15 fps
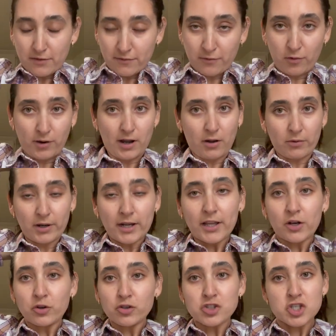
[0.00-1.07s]
4-hour
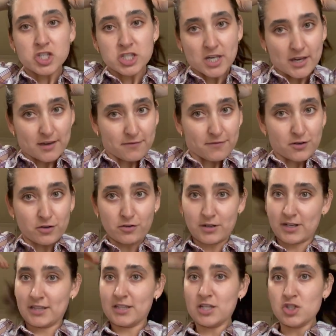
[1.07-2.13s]
little shift, you know,
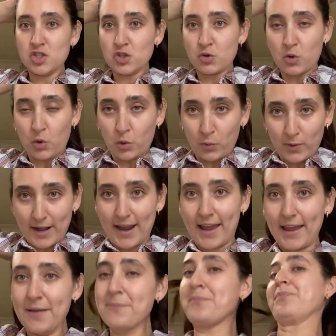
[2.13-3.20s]
nothing too cray.